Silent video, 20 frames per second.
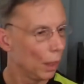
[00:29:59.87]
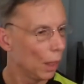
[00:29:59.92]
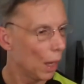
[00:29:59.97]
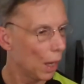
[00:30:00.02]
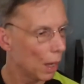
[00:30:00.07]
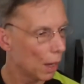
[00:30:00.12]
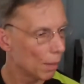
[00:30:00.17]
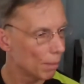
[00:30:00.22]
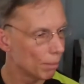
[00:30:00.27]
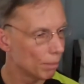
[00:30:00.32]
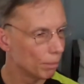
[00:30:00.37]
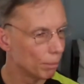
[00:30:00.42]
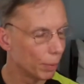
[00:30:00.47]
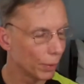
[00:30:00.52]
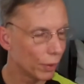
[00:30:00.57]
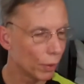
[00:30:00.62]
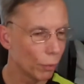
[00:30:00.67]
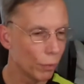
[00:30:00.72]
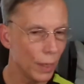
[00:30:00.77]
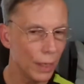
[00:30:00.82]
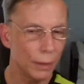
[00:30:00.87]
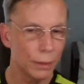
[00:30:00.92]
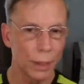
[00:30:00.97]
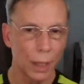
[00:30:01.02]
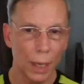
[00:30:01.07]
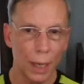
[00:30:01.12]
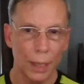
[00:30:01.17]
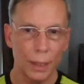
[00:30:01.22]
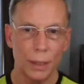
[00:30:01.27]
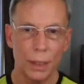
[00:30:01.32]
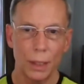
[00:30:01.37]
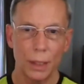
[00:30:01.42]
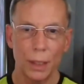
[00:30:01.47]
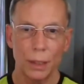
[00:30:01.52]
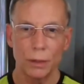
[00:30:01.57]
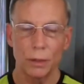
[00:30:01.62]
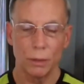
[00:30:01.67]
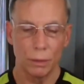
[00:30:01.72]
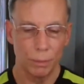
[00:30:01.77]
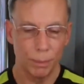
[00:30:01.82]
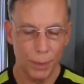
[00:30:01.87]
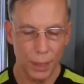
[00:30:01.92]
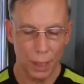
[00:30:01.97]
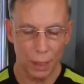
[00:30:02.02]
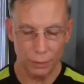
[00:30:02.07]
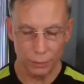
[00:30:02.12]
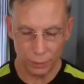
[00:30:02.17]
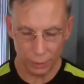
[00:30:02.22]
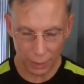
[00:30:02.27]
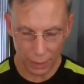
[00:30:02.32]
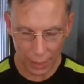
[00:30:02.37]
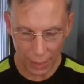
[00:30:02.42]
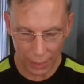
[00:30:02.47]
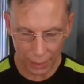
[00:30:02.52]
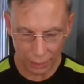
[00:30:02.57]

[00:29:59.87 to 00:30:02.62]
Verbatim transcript: Um, but the reason I did this is because I